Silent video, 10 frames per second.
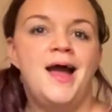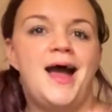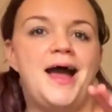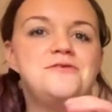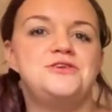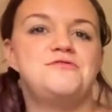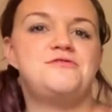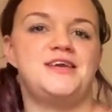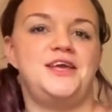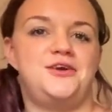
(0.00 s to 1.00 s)
How do you
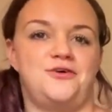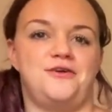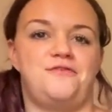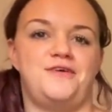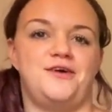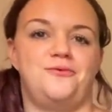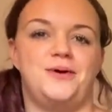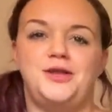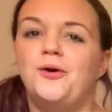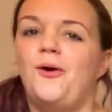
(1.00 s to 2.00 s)
think you're going to feel
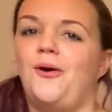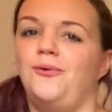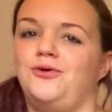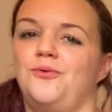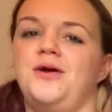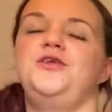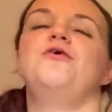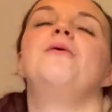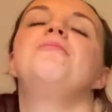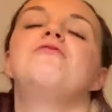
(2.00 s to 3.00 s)
when you're older, when you're
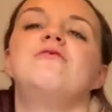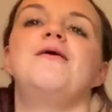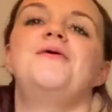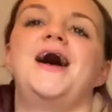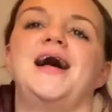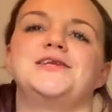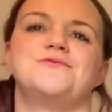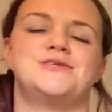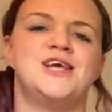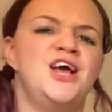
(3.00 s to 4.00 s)
a proper
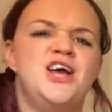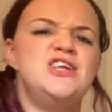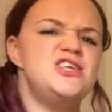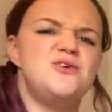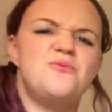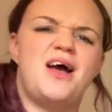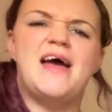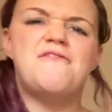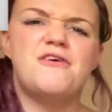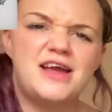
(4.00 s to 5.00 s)
adult, doing
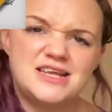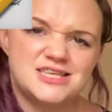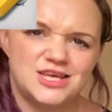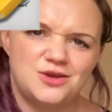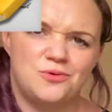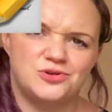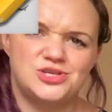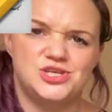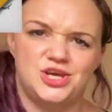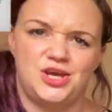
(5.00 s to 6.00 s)
whatever it is that you want
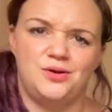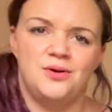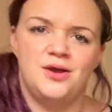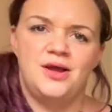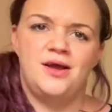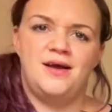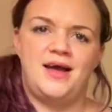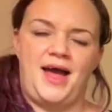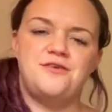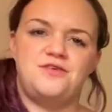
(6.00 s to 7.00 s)
to do?
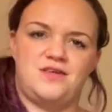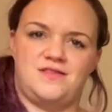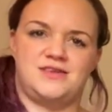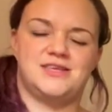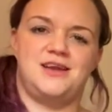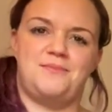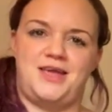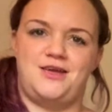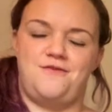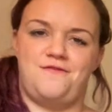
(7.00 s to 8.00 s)
How do you think that's going to
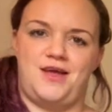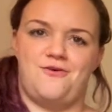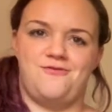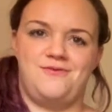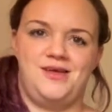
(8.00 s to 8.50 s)
make you feel?